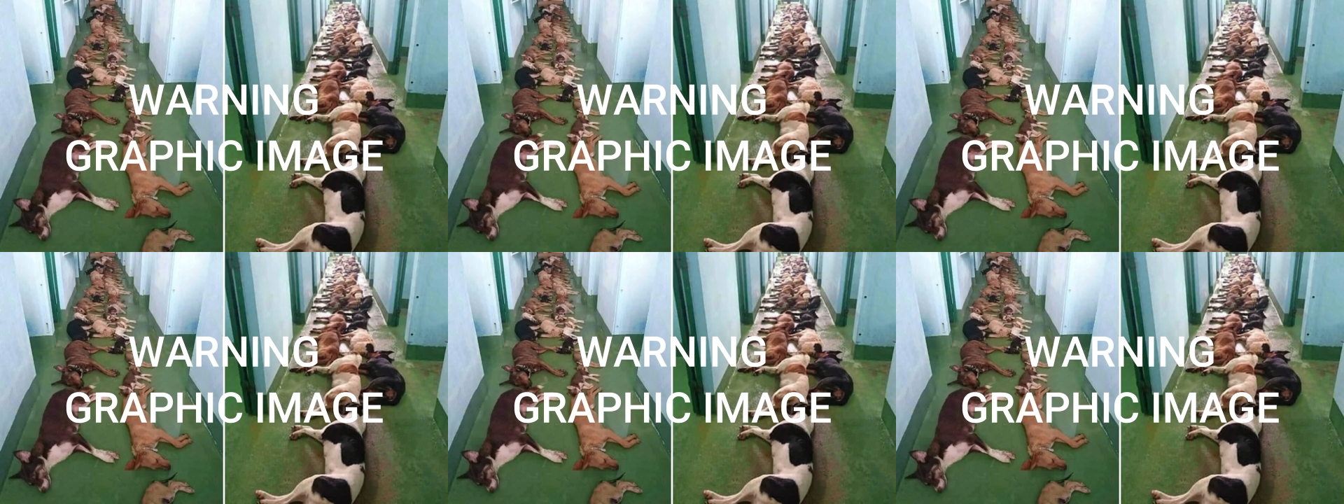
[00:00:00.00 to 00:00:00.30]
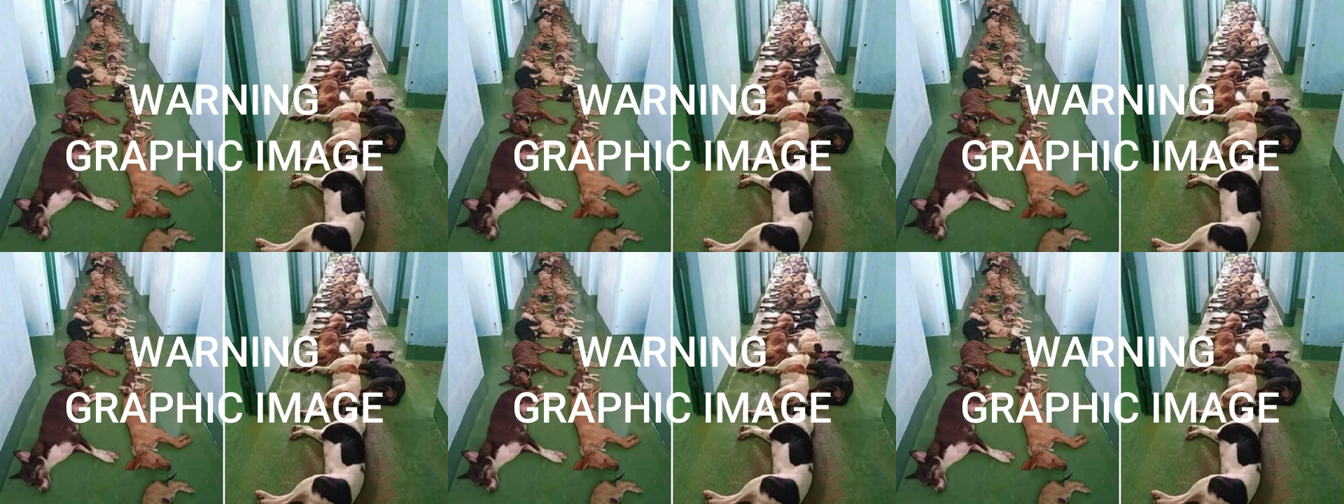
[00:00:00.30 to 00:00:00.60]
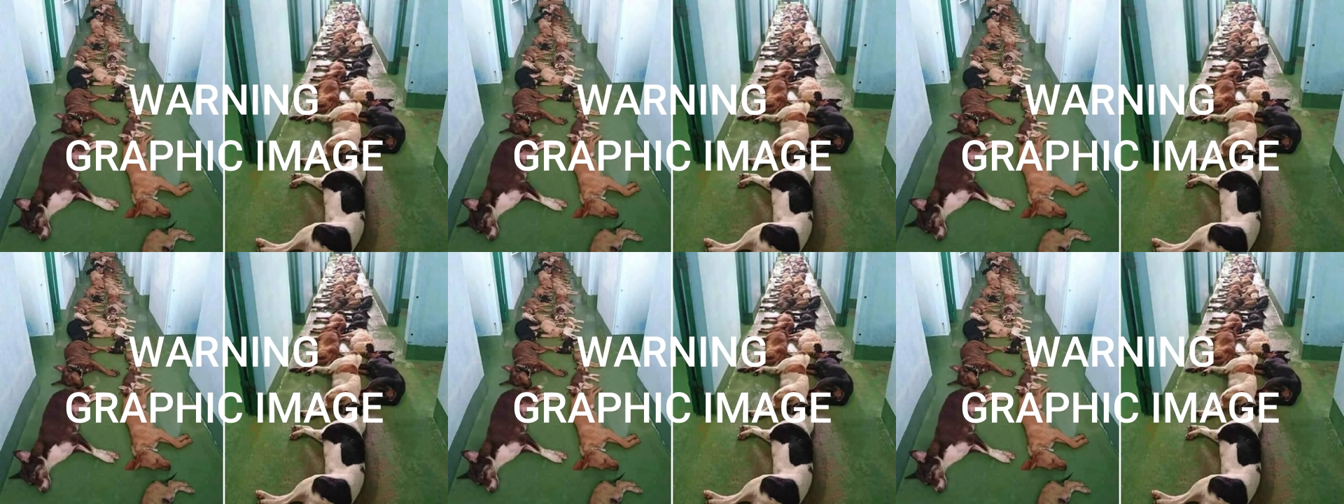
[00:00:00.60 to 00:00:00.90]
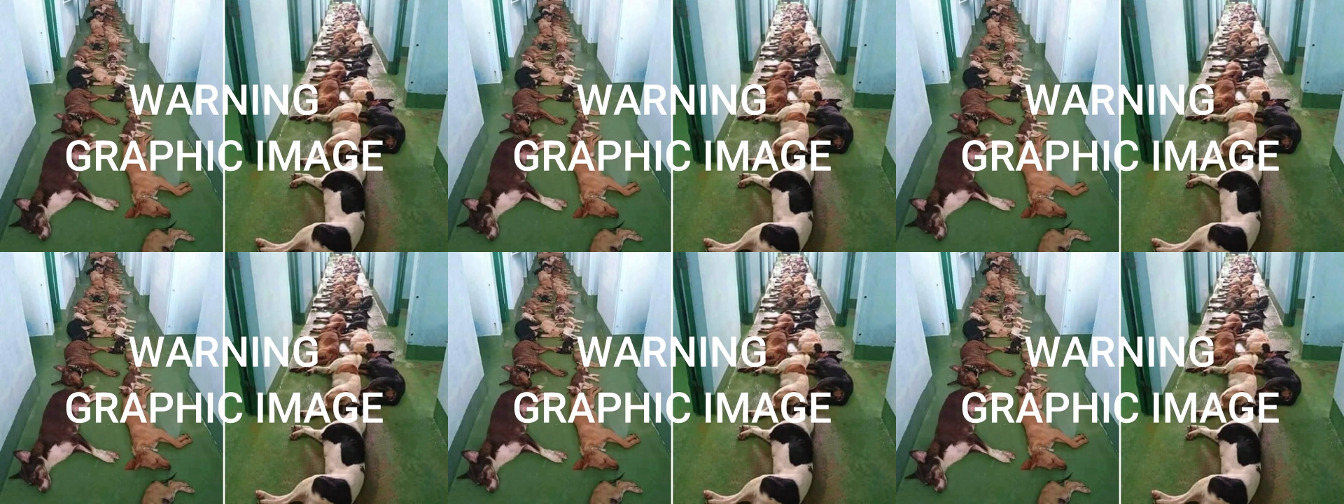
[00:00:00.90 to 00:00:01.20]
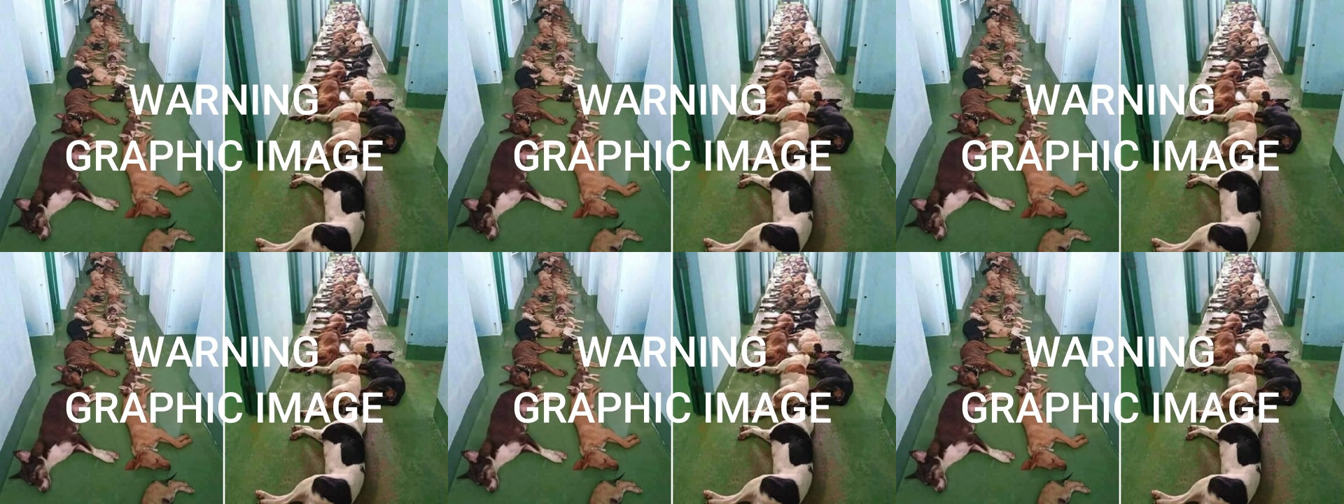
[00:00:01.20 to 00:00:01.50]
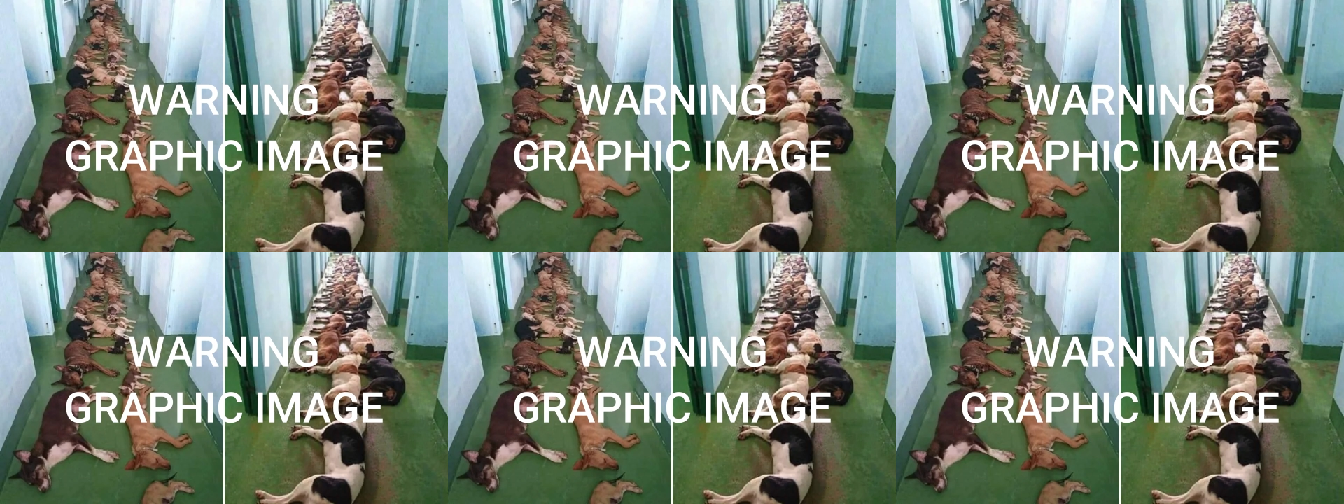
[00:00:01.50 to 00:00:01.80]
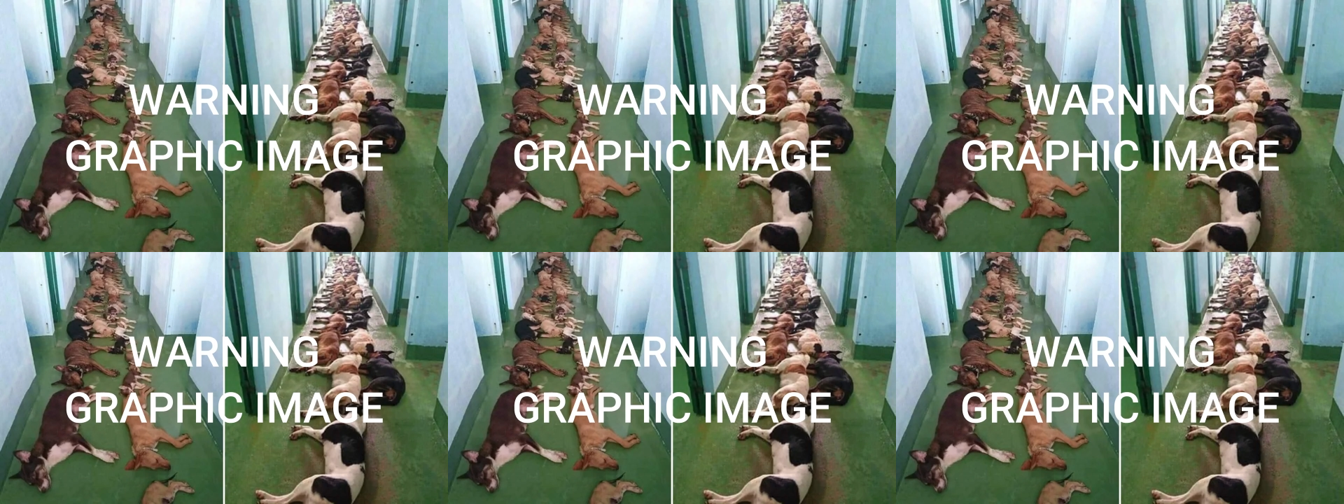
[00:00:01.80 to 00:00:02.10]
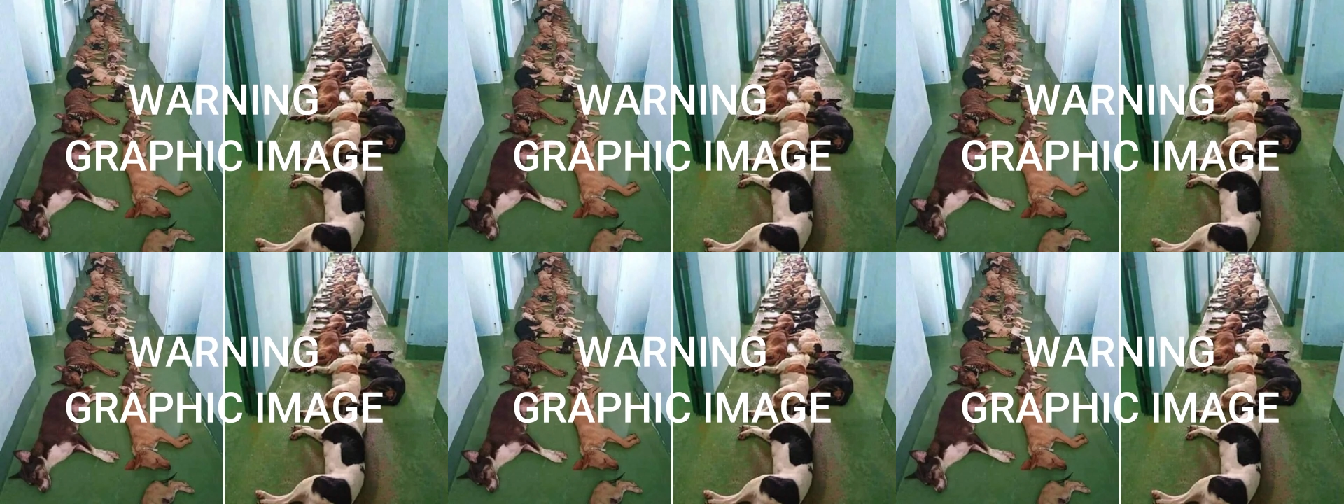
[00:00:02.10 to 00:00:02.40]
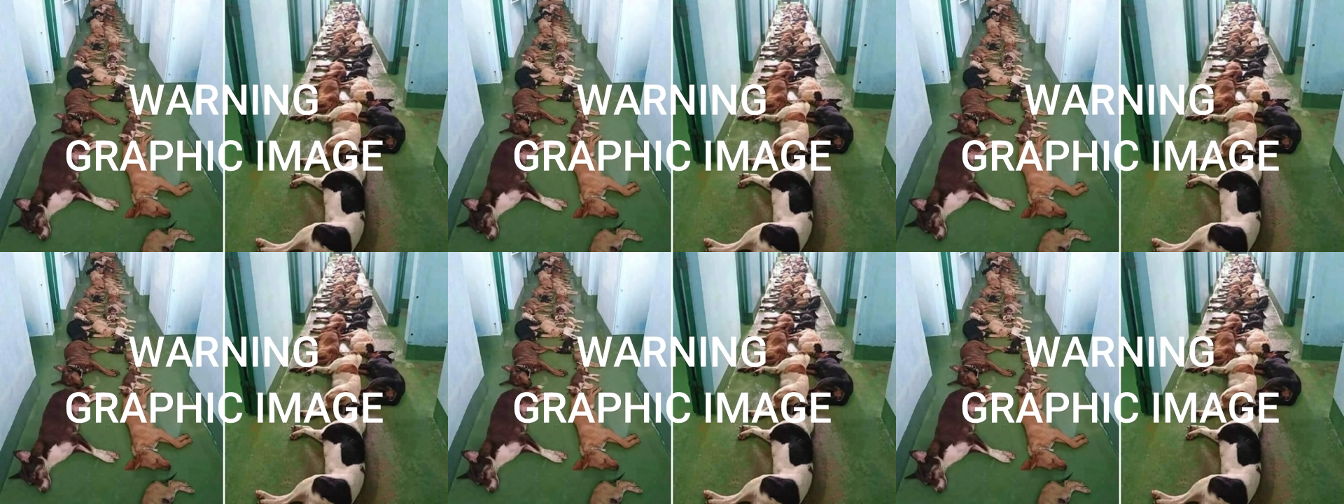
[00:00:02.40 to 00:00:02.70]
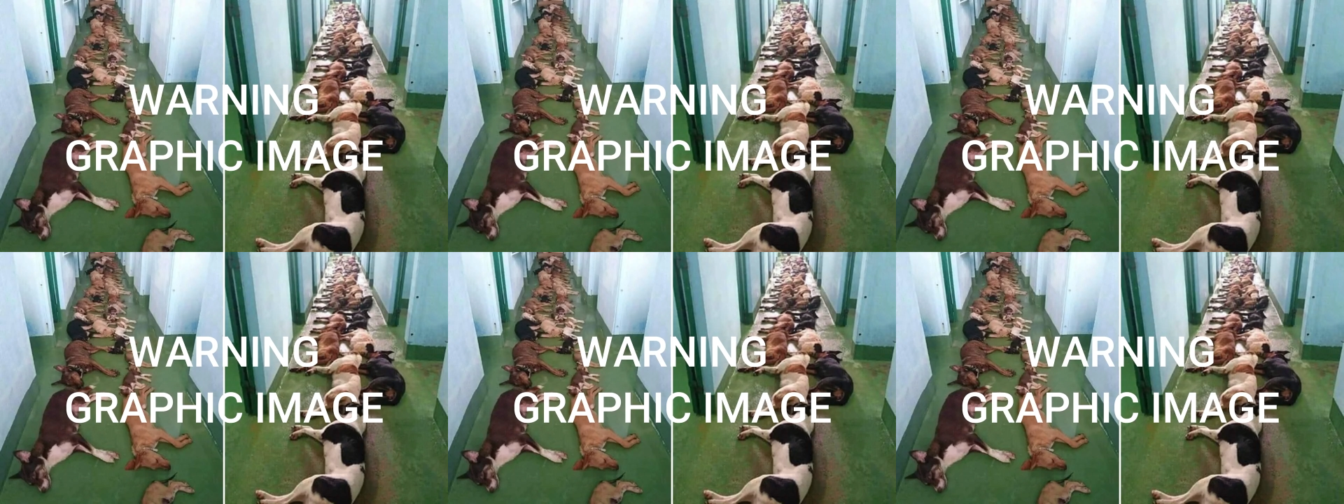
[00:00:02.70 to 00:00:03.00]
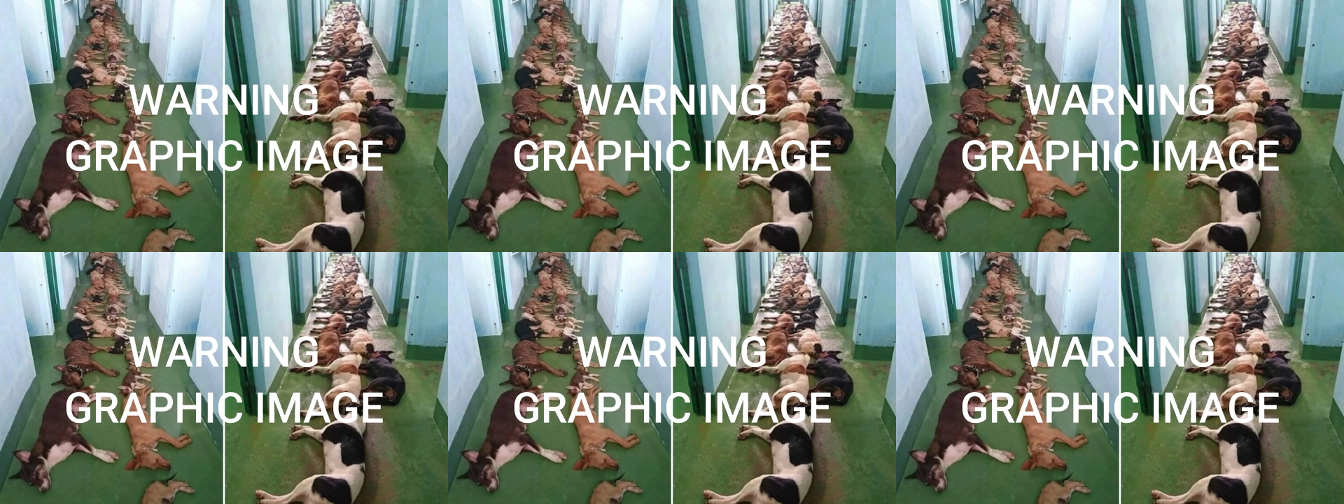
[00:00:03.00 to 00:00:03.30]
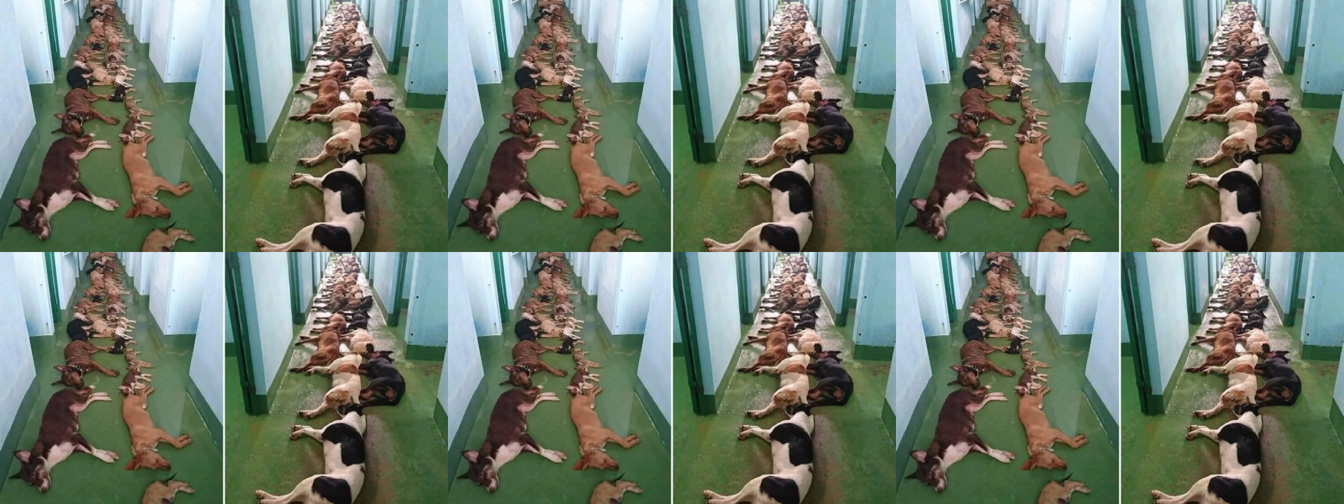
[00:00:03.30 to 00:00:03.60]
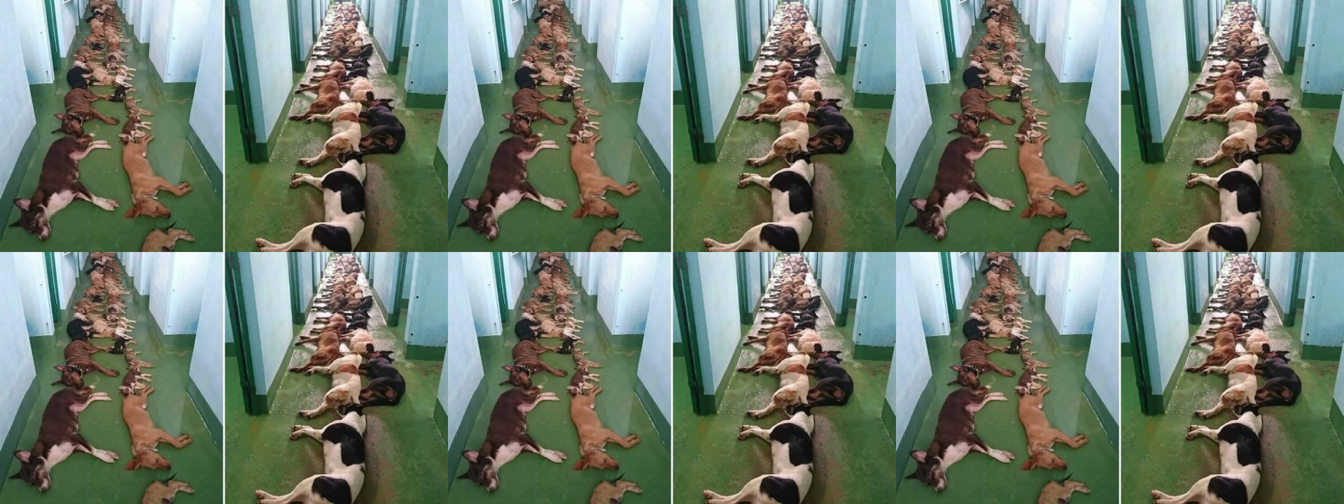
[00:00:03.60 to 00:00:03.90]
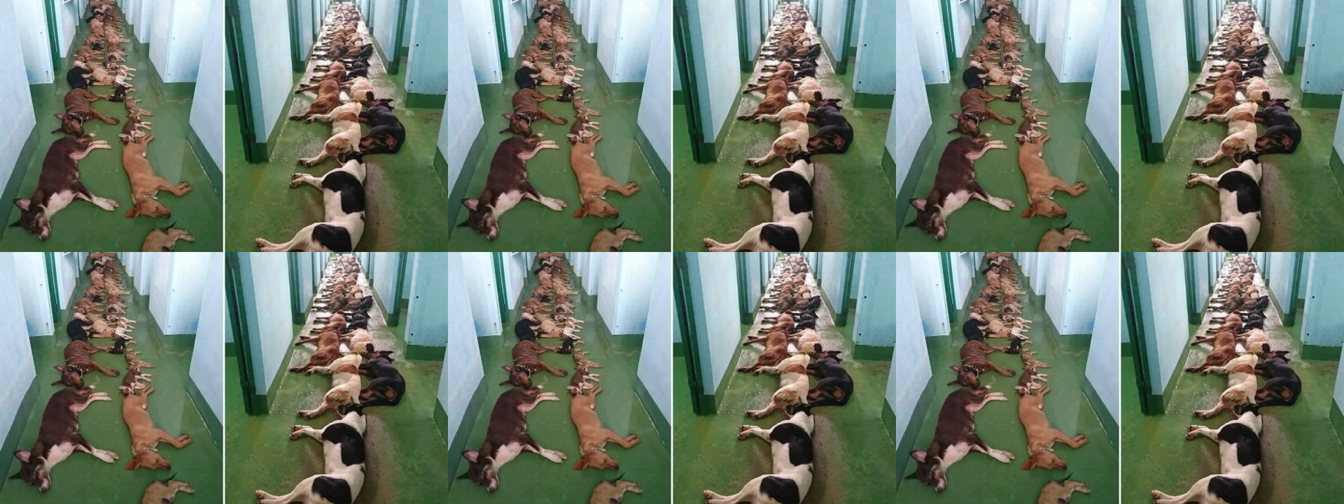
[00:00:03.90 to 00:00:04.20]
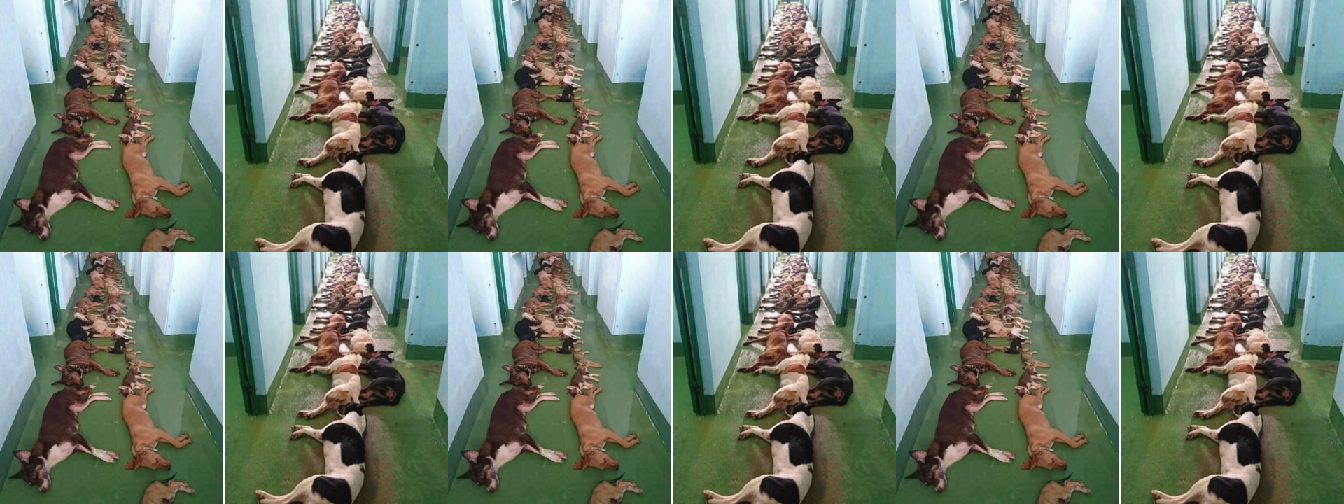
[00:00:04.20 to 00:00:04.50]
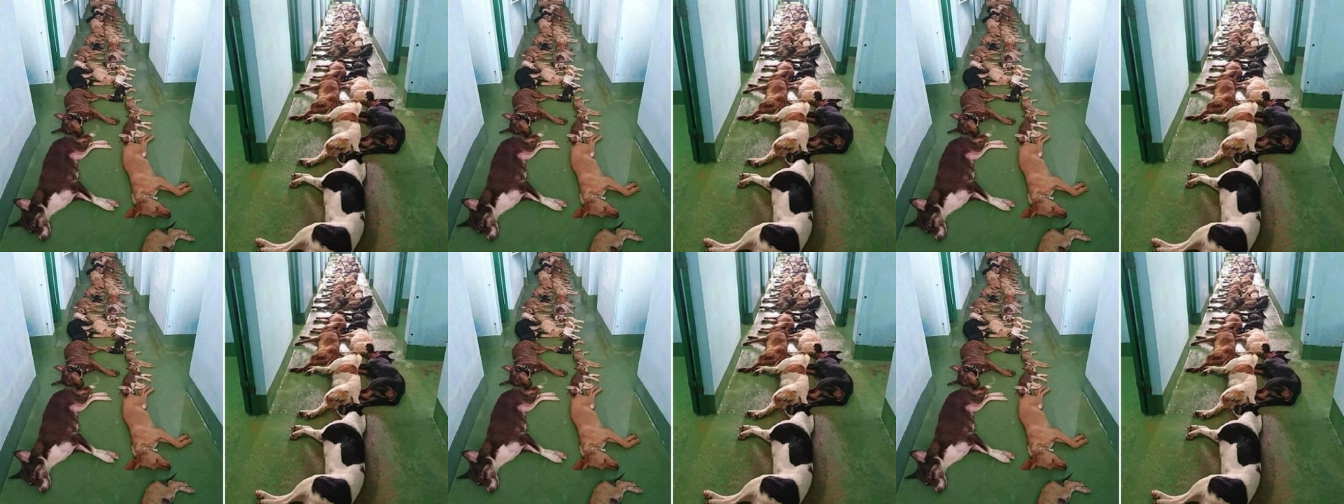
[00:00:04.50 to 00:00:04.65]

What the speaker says: No face is visible, so there are no lips to read.